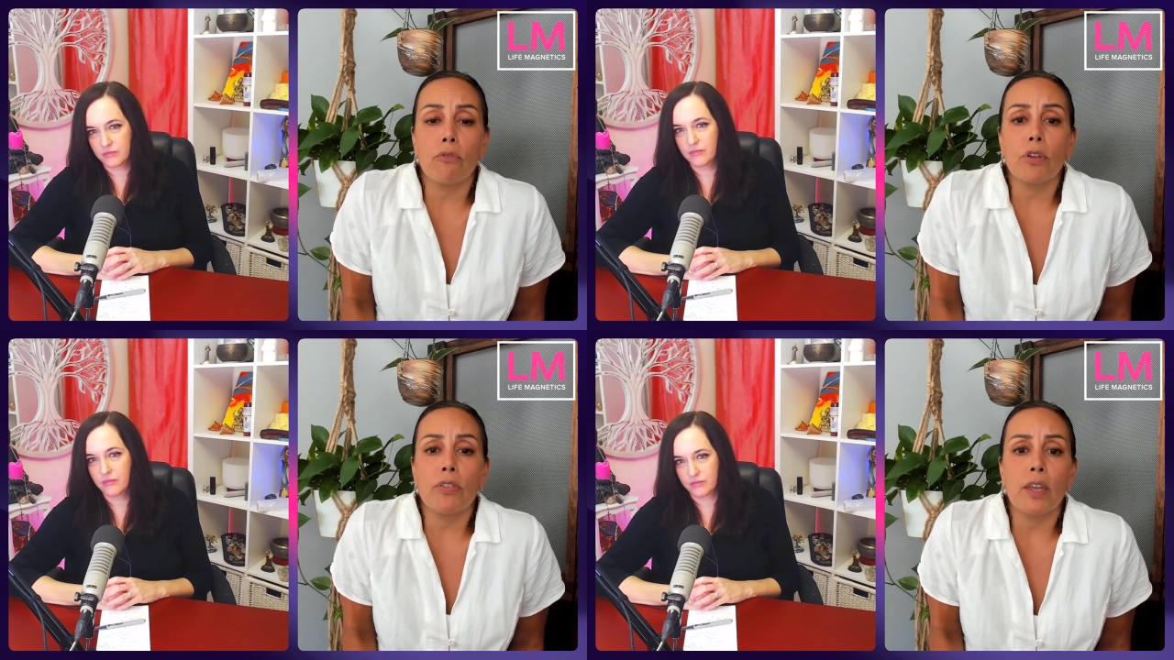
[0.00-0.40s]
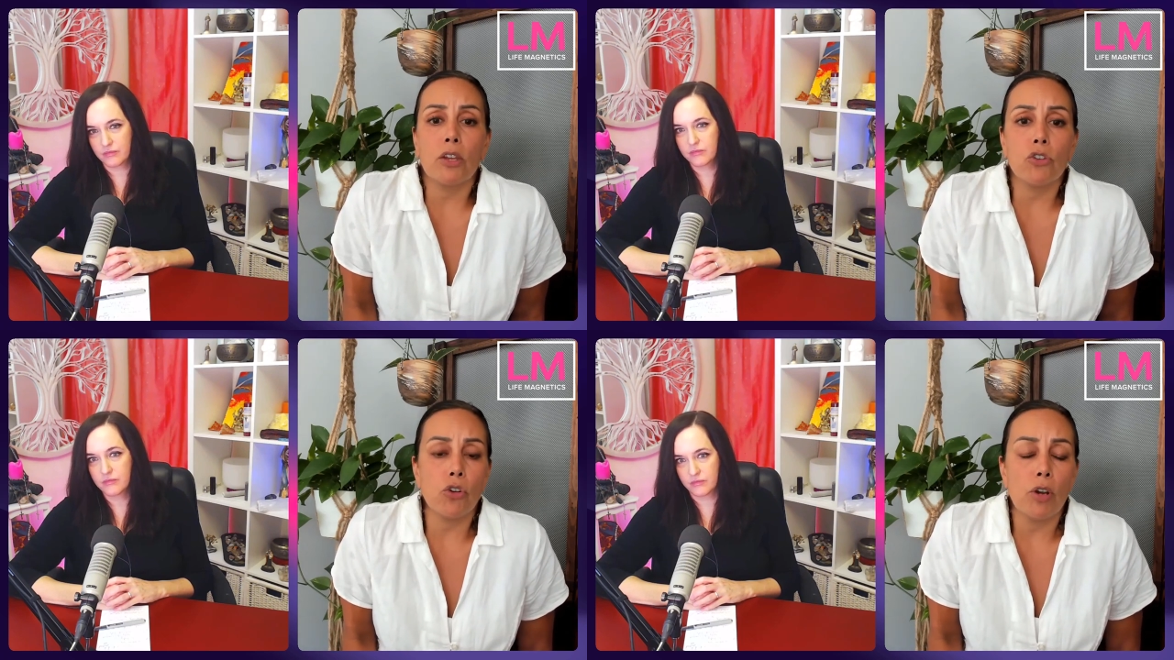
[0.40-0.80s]

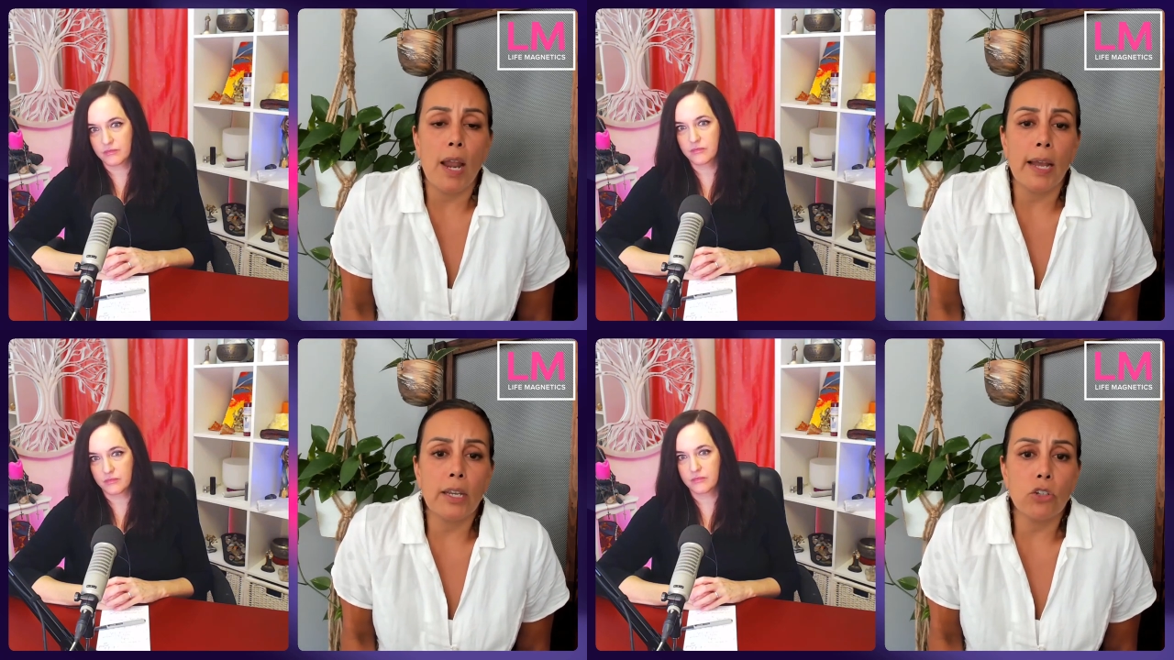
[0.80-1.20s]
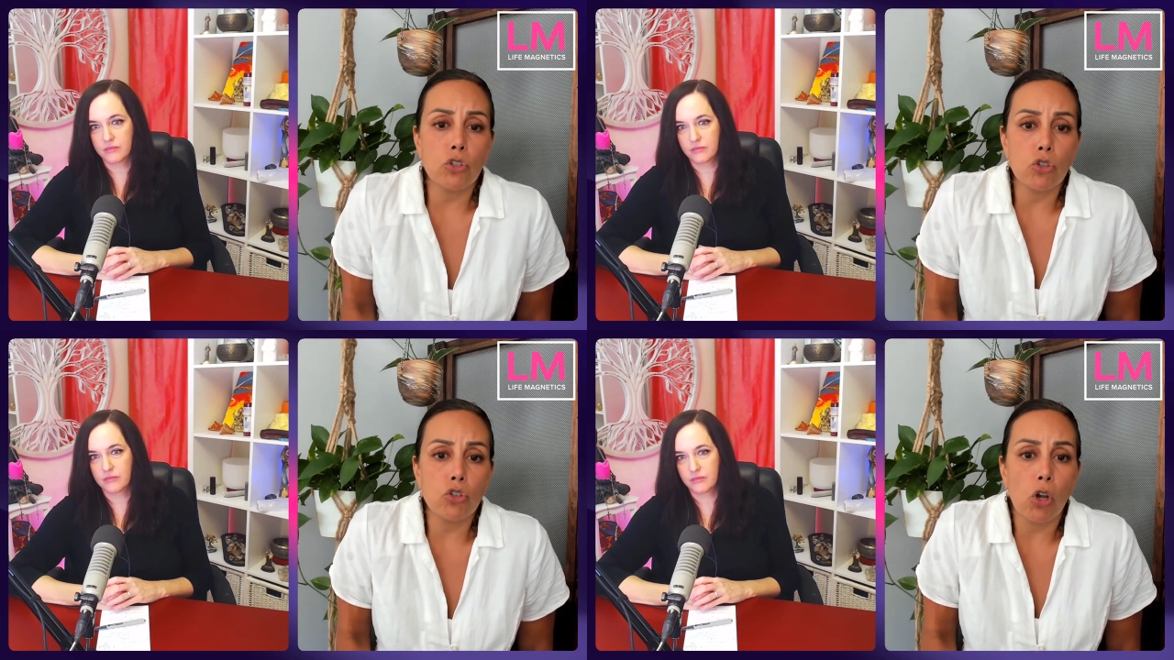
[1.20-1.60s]
Speaker 1: Everything in your neck
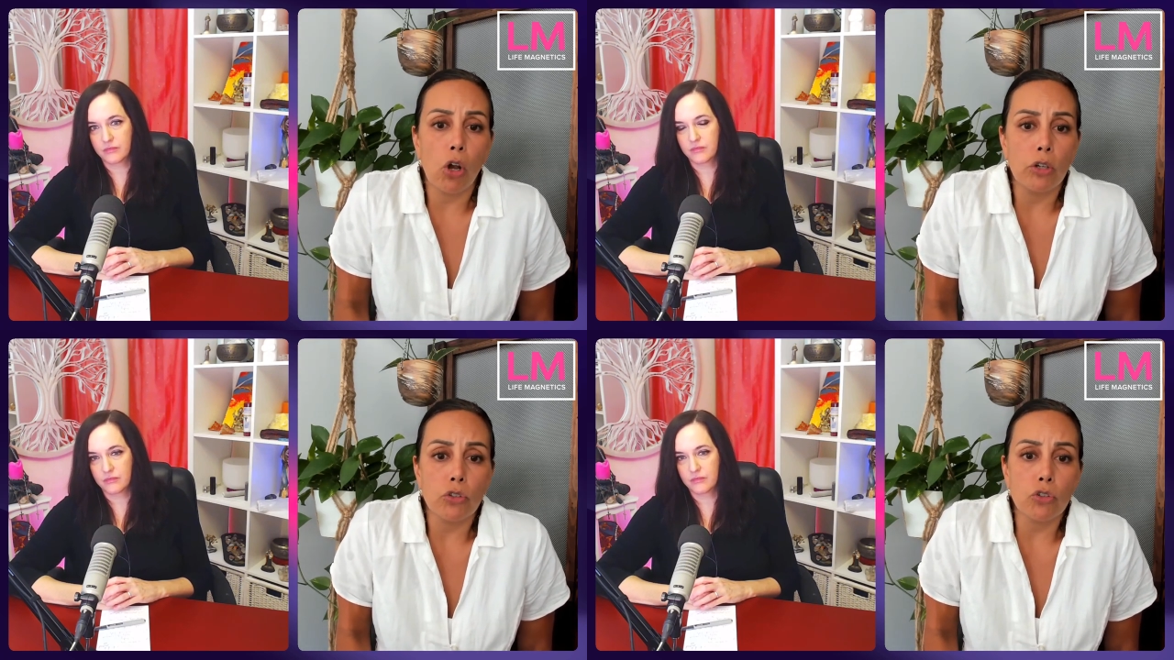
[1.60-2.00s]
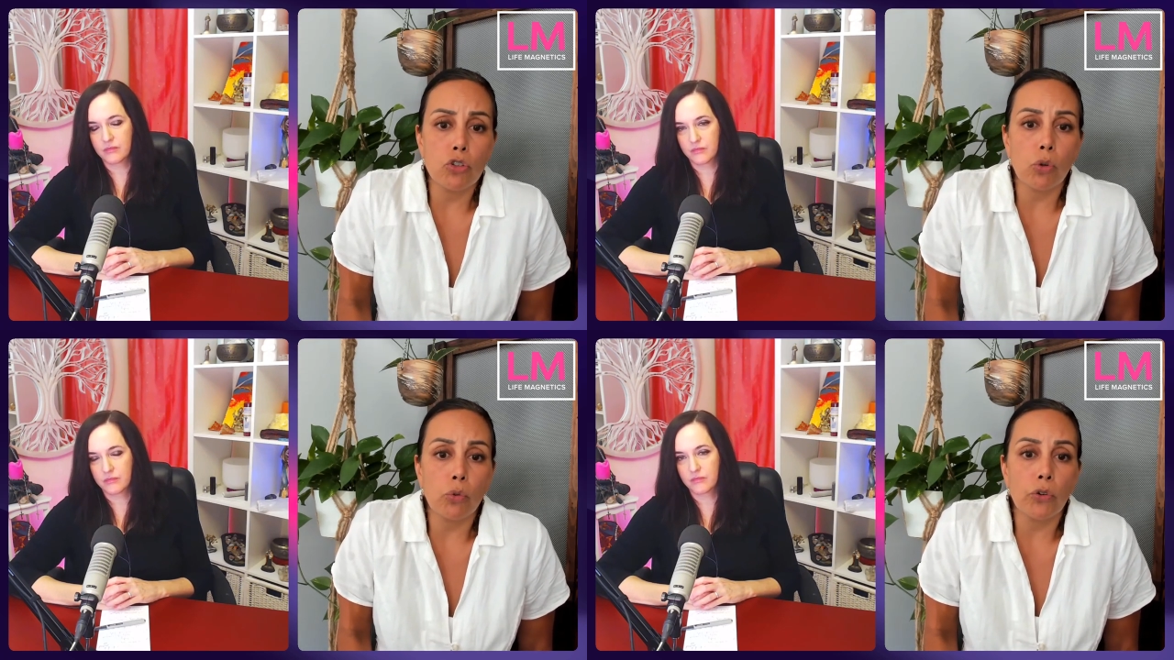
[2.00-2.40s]
and your jaw and your
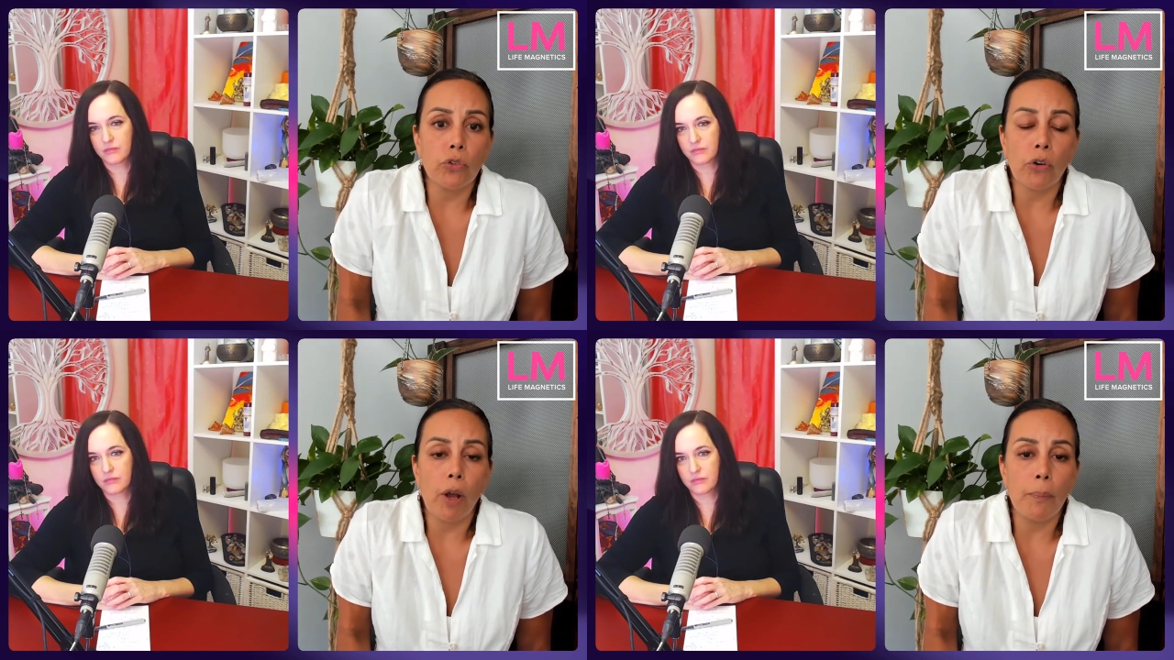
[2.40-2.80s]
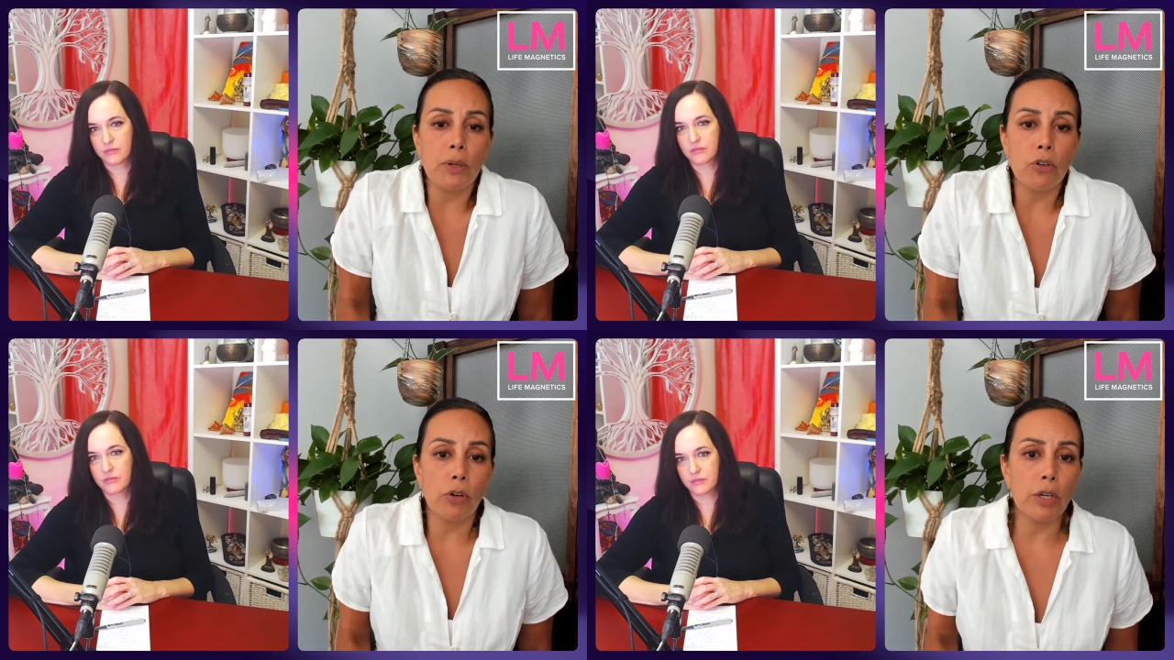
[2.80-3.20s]
shoulders are
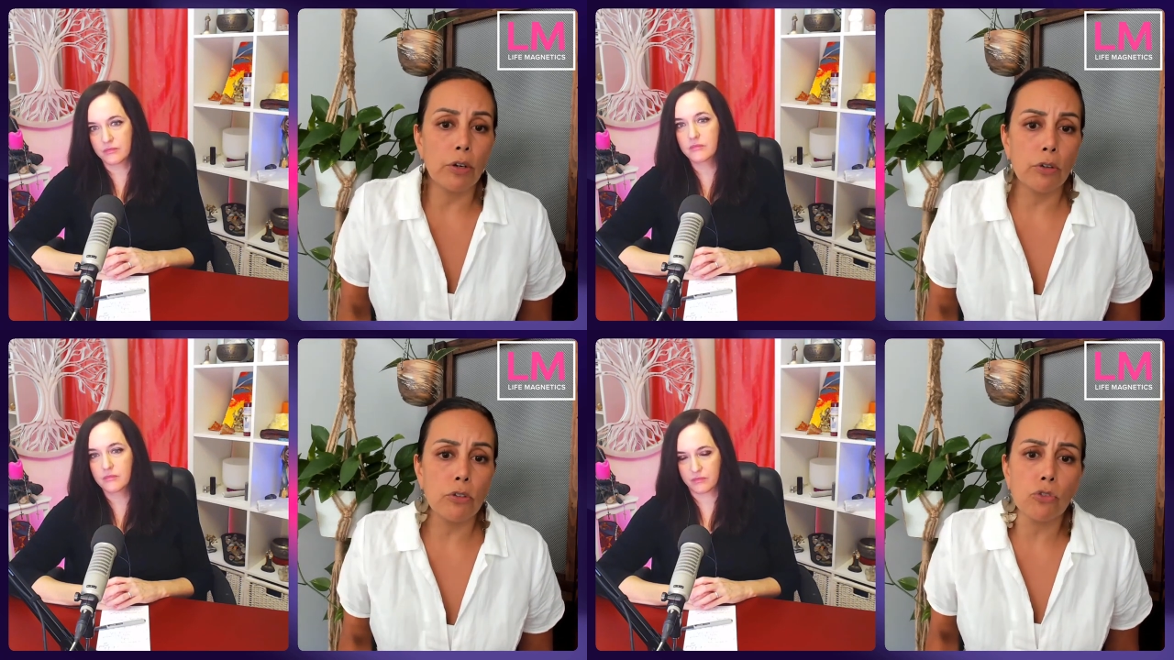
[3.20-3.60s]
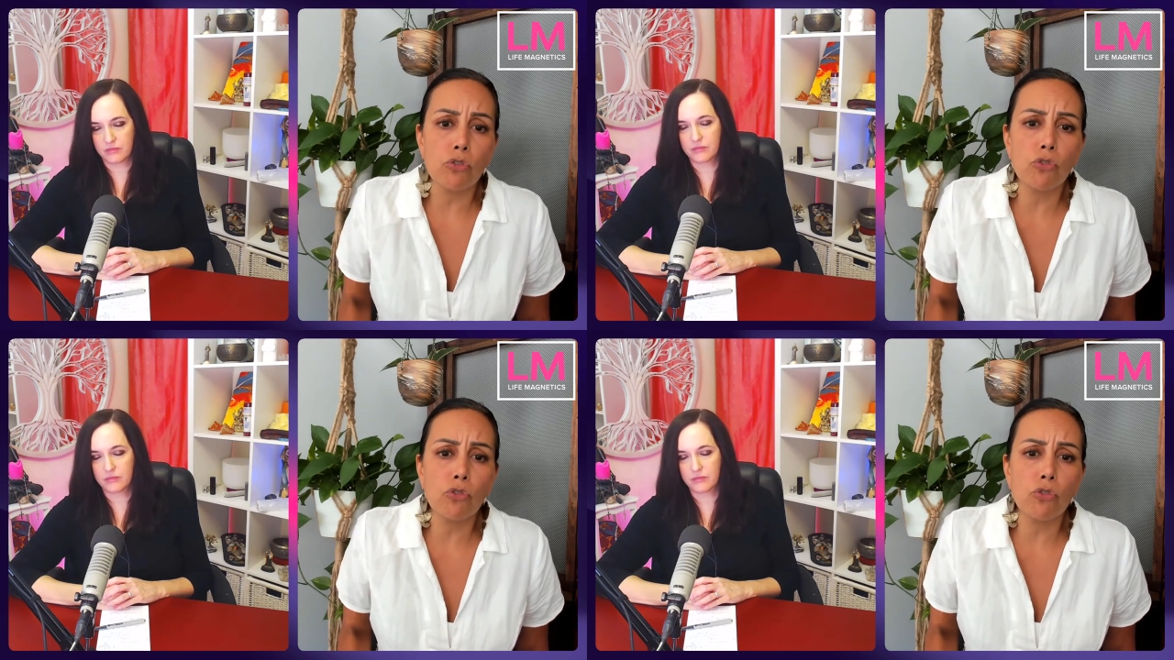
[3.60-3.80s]
up in your ear, and you're